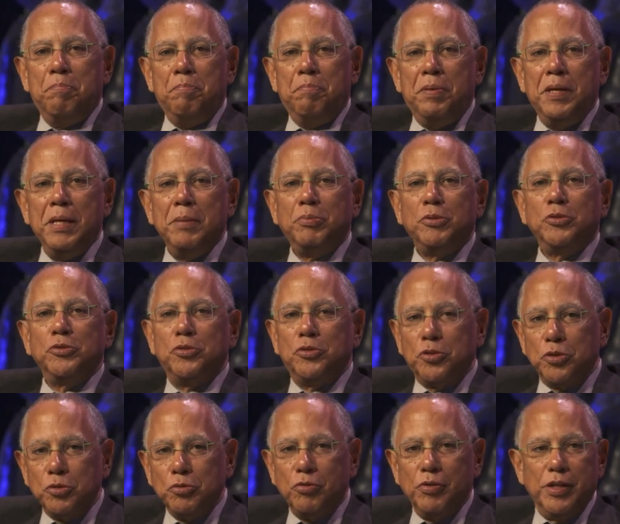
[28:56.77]
people
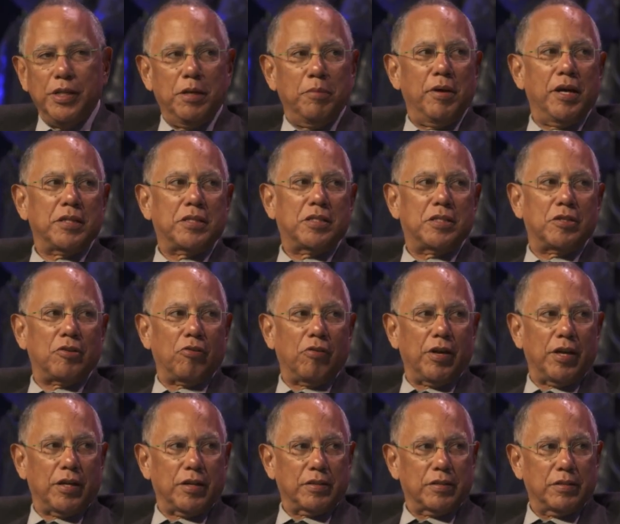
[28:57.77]
do read about
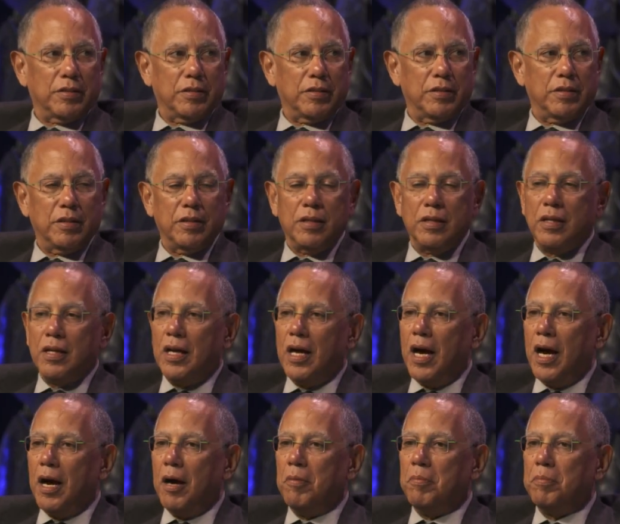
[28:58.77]
Syria.
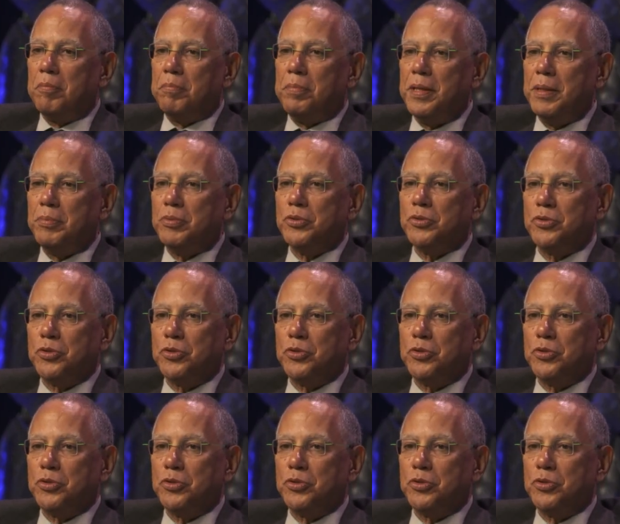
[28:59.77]
Um, people